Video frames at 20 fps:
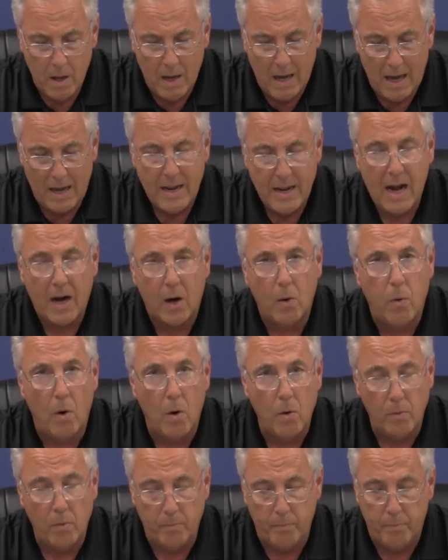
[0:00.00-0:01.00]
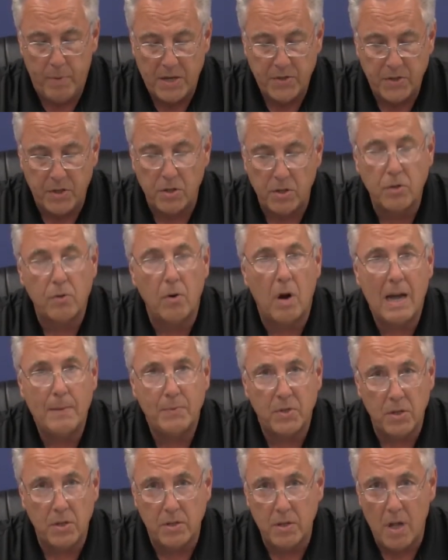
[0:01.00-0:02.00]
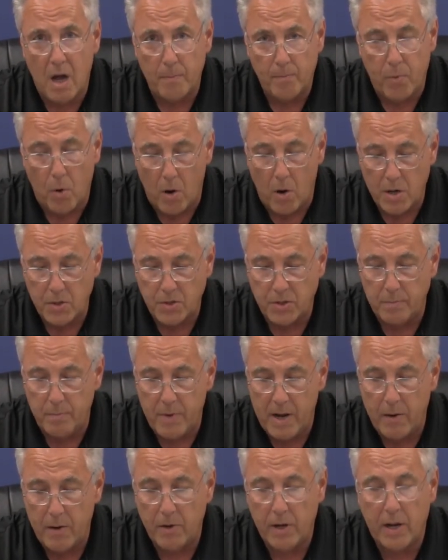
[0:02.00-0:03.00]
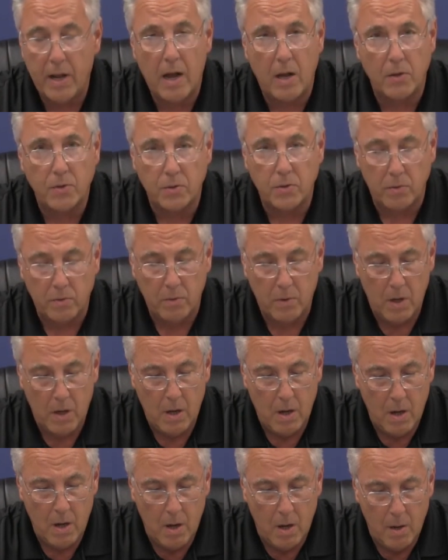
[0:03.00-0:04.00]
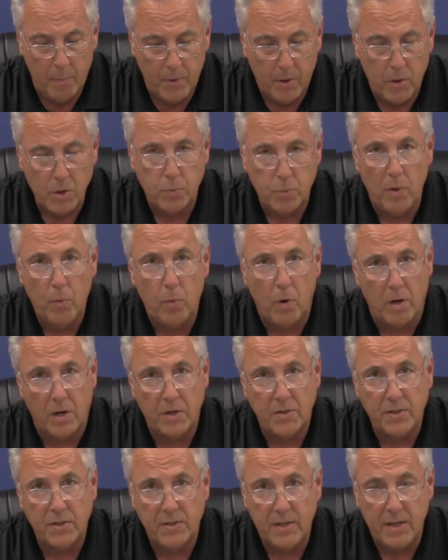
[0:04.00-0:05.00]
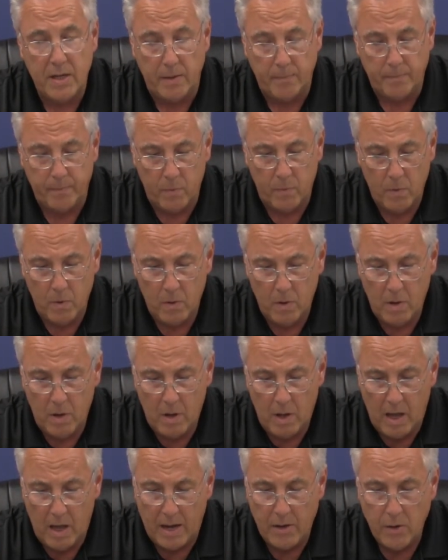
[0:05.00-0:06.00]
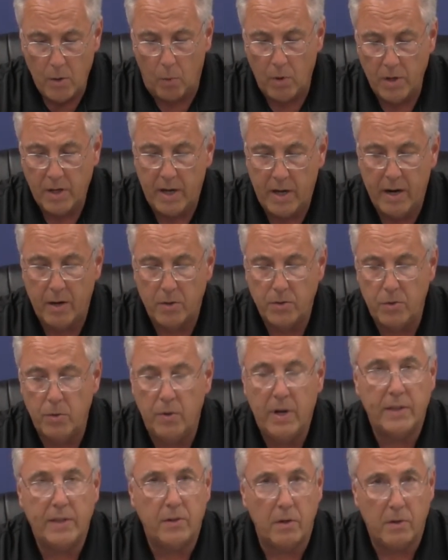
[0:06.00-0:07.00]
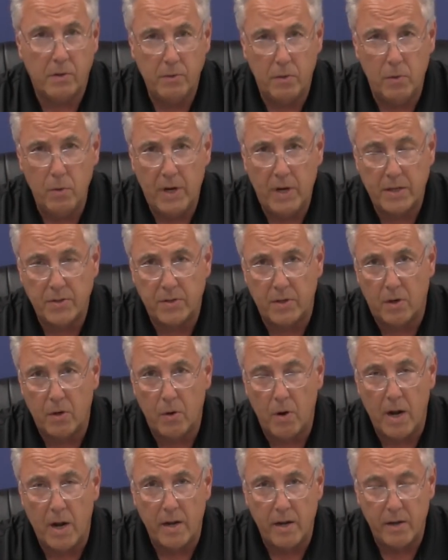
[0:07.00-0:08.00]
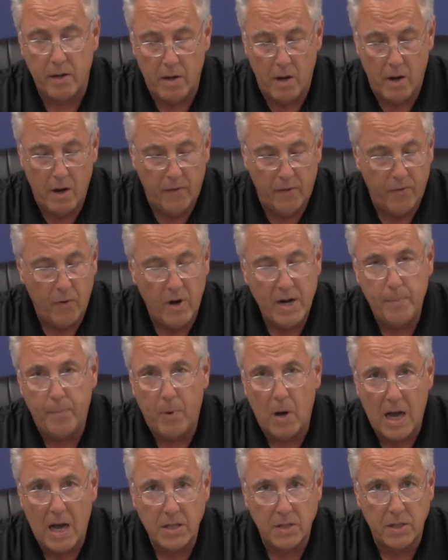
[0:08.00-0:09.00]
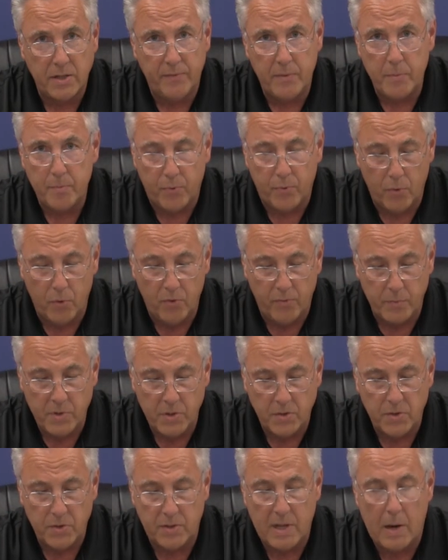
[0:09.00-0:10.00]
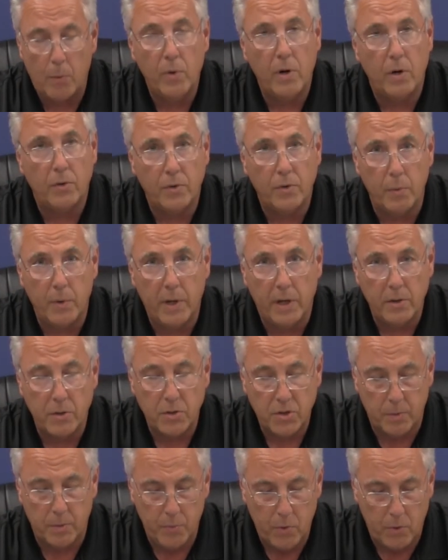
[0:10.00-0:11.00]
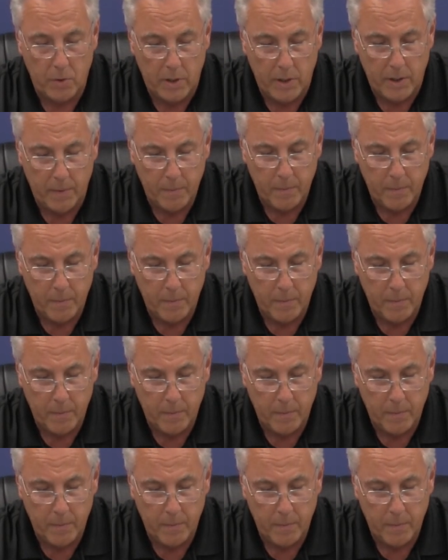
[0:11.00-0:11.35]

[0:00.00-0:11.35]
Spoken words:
And that quote best describes this nonpartisan mayor and council, because we work as a team, and no one cares who gets the credit for any positive improvements that we are doing in this community.